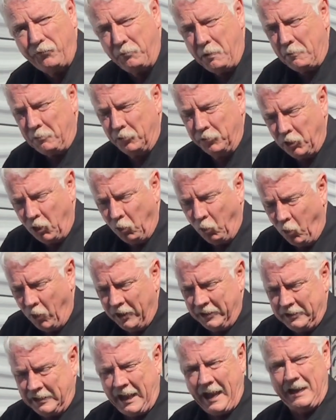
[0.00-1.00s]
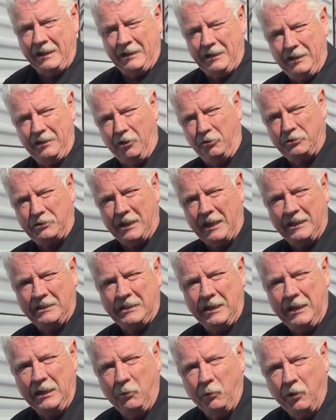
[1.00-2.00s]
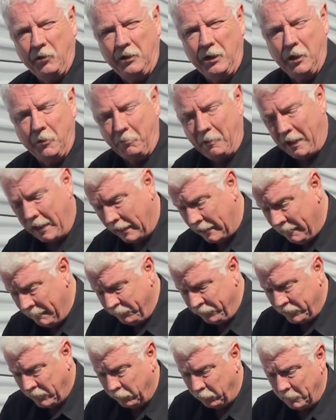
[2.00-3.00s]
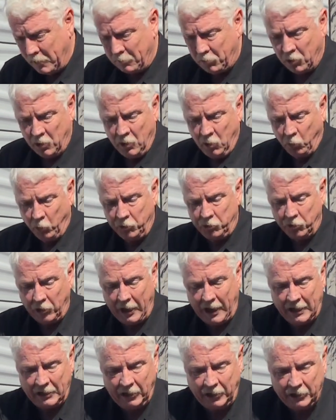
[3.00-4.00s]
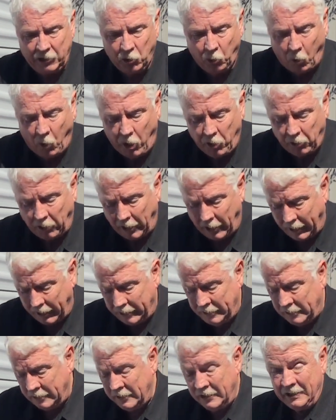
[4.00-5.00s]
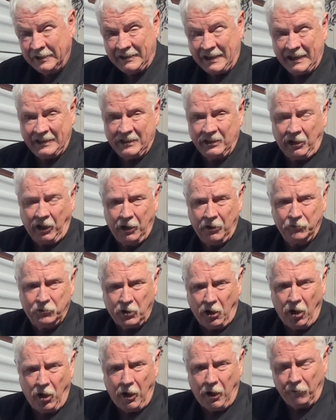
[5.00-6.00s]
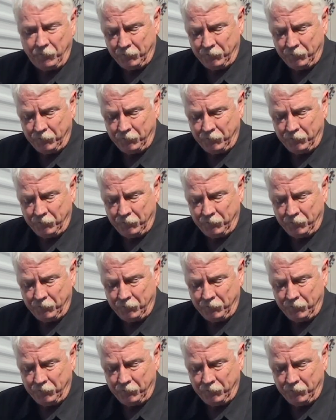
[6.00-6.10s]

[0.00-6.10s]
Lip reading: People don't want those things anywhere nearby. And remember, when you're handling your water line, take the gloves off.